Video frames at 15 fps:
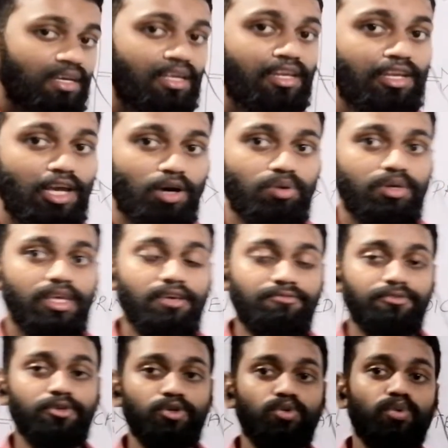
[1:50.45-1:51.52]
Now, if
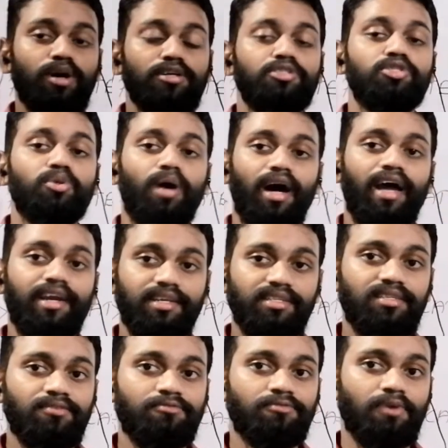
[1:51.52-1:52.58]
you want to
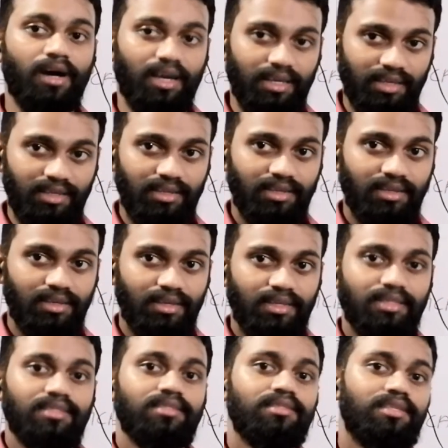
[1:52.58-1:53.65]
identify
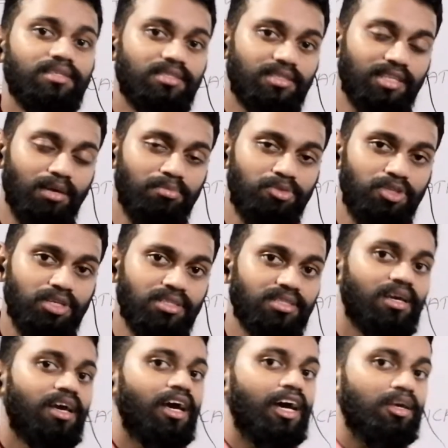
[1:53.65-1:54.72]
the subject
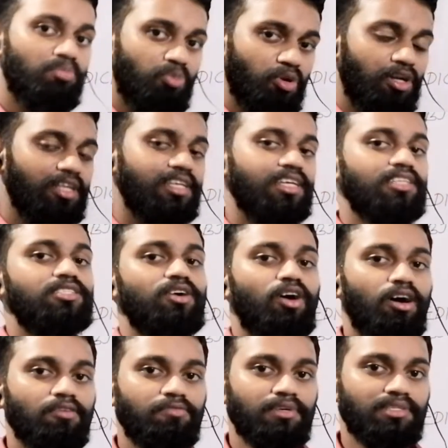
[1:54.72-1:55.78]
and predicate
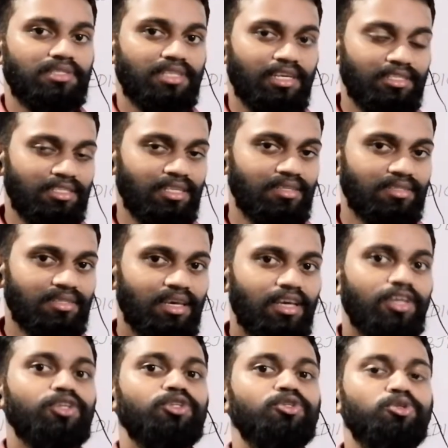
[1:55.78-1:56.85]
of a sentence,
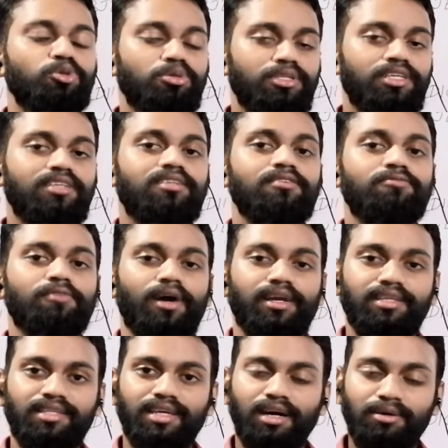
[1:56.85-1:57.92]
you need to
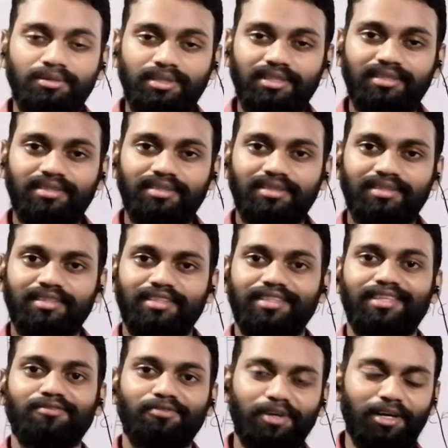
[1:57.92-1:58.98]
find out
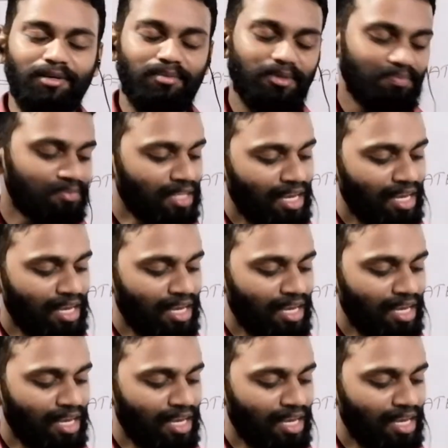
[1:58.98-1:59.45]
the verb.